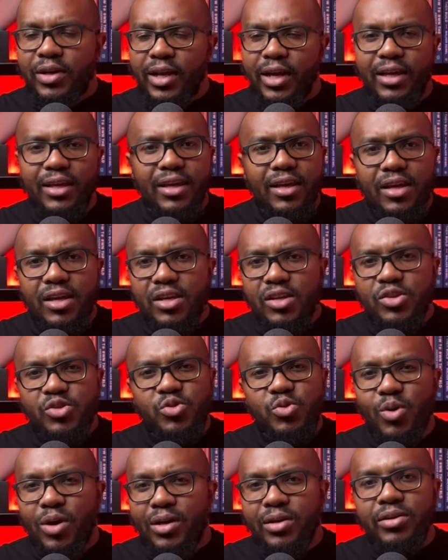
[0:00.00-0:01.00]
like
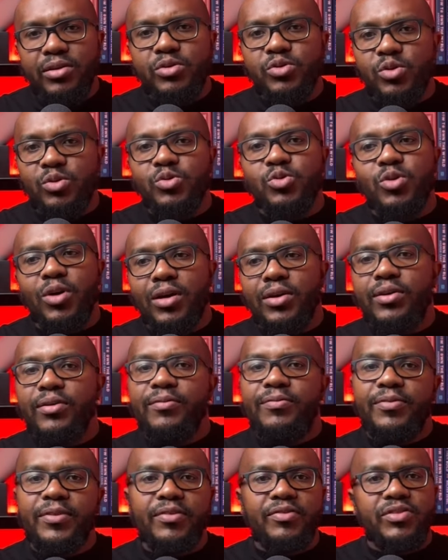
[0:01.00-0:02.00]
200 to
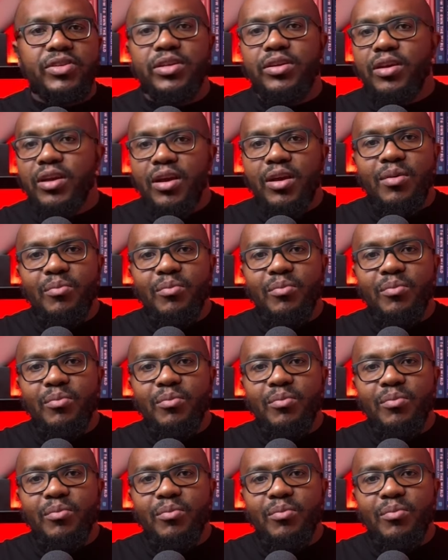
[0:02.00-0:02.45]
250.